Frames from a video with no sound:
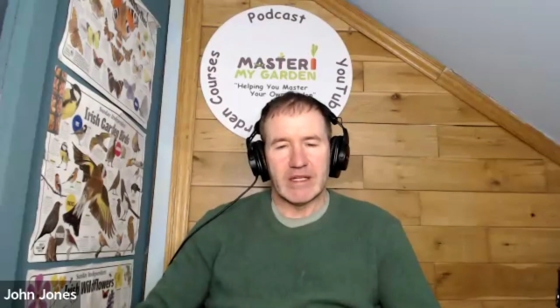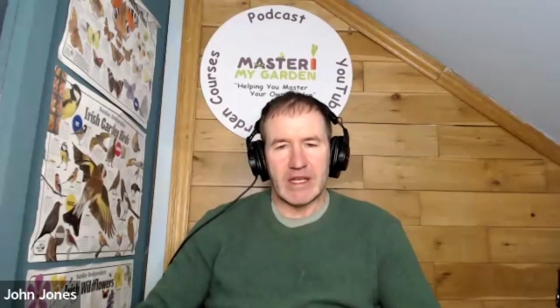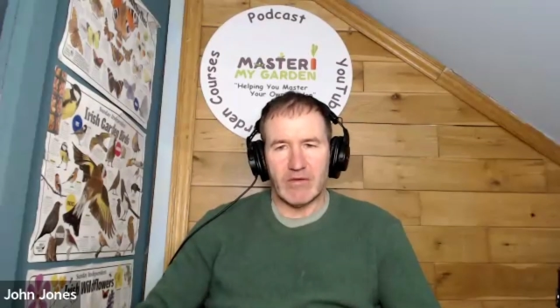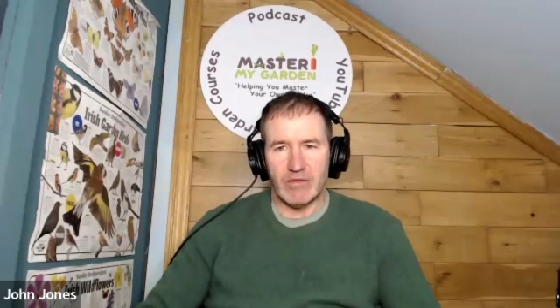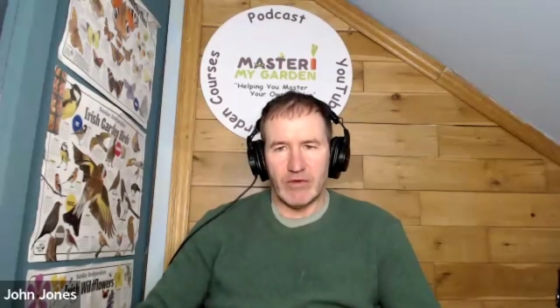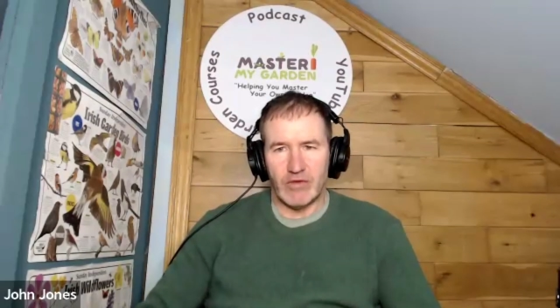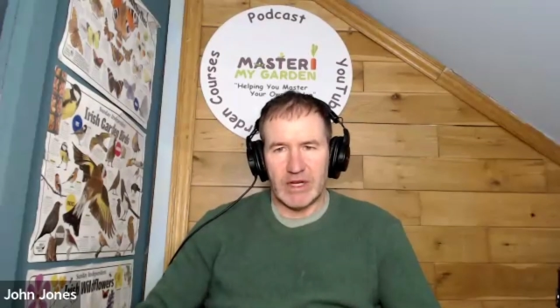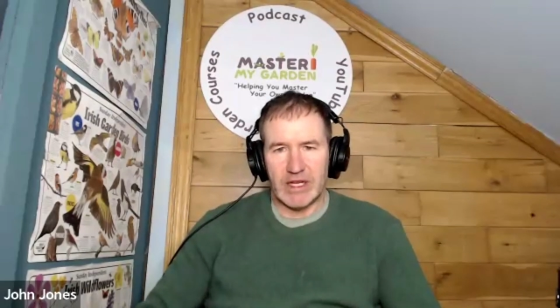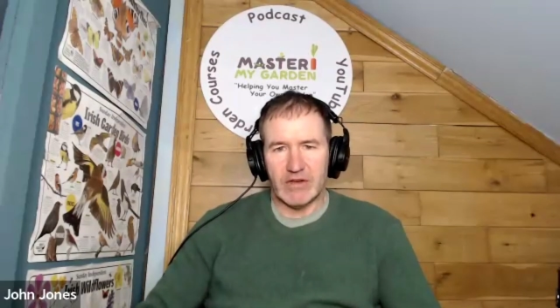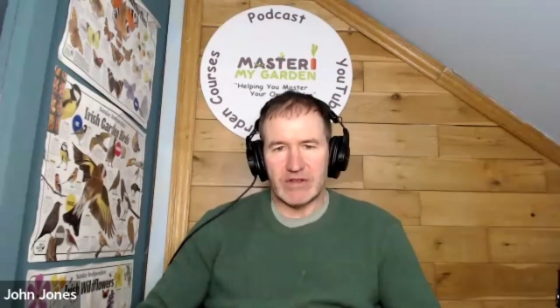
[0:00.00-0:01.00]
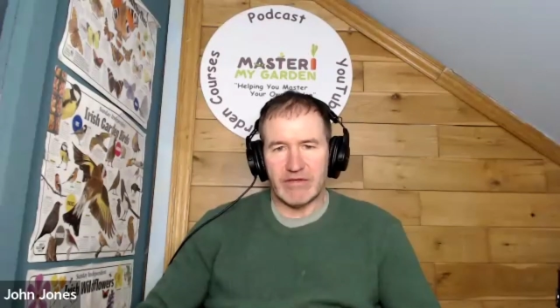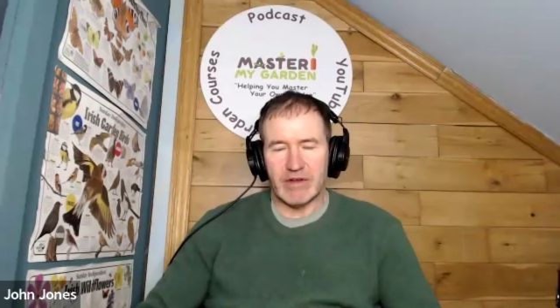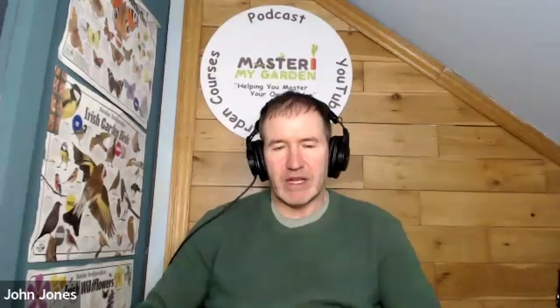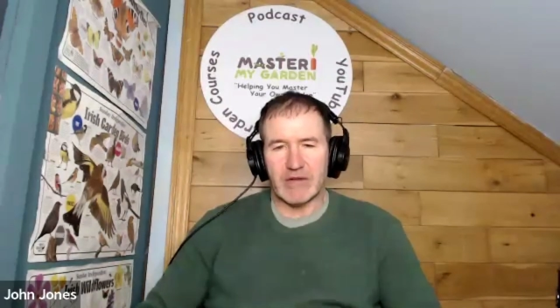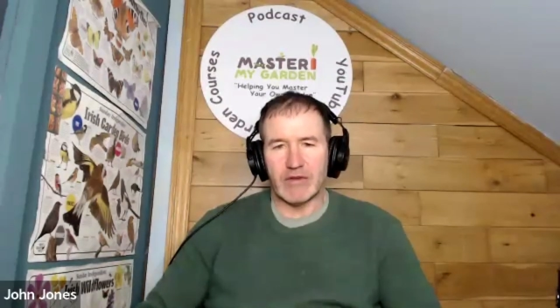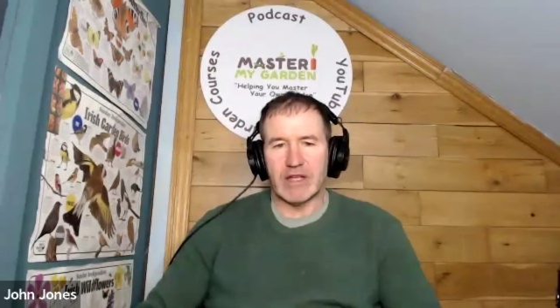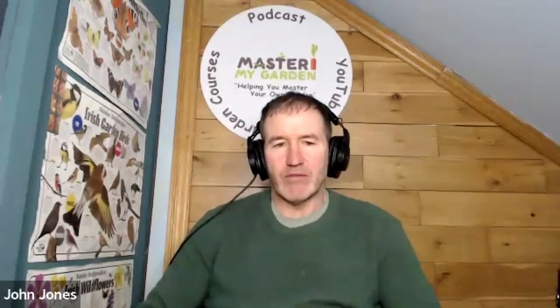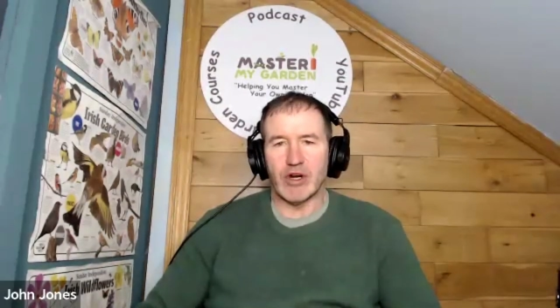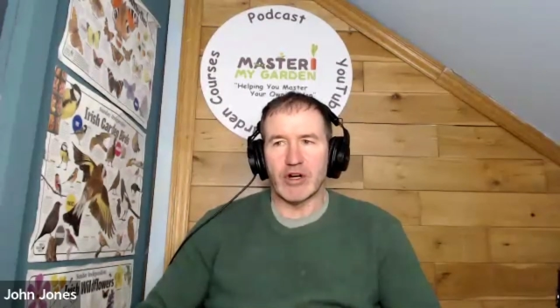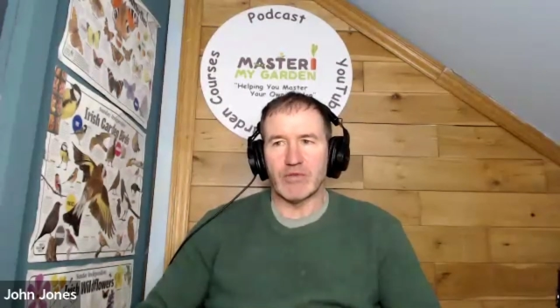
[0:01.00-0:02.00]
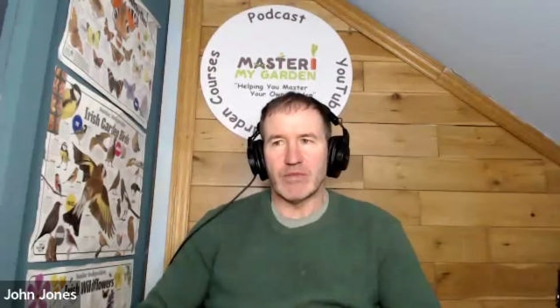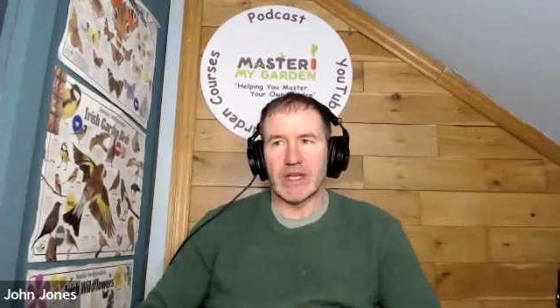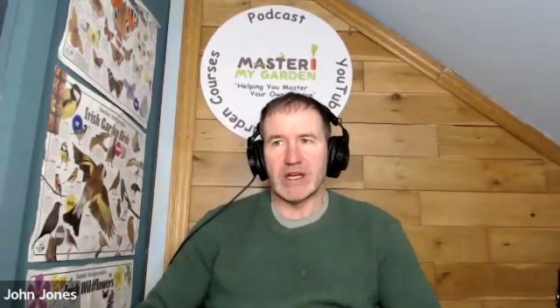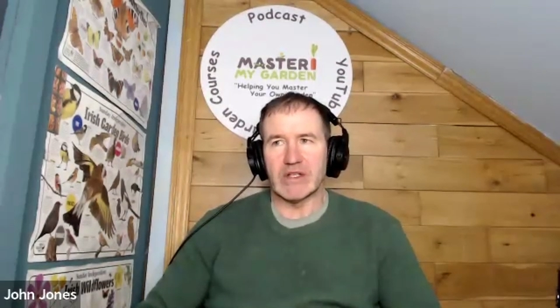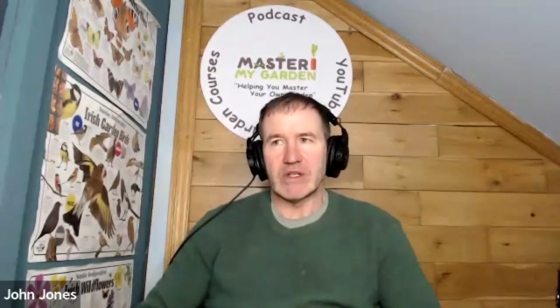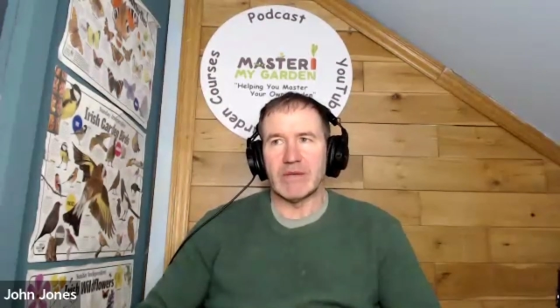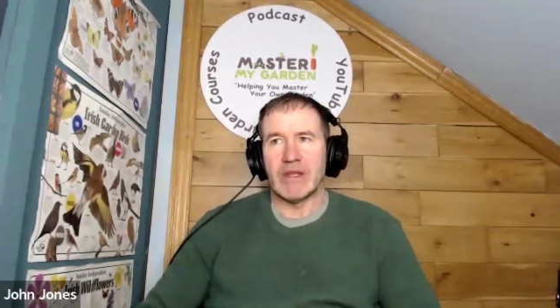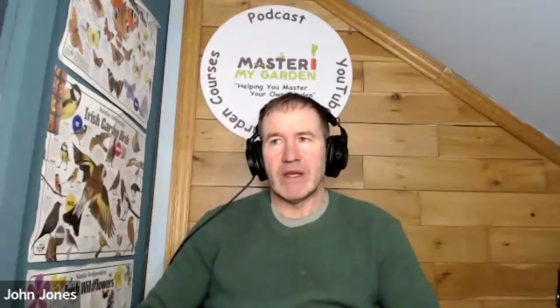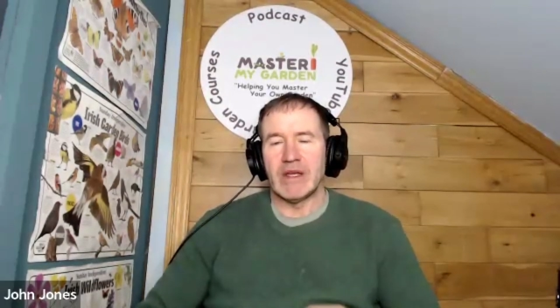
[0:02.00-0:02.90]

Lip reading: They will be really useful and really important because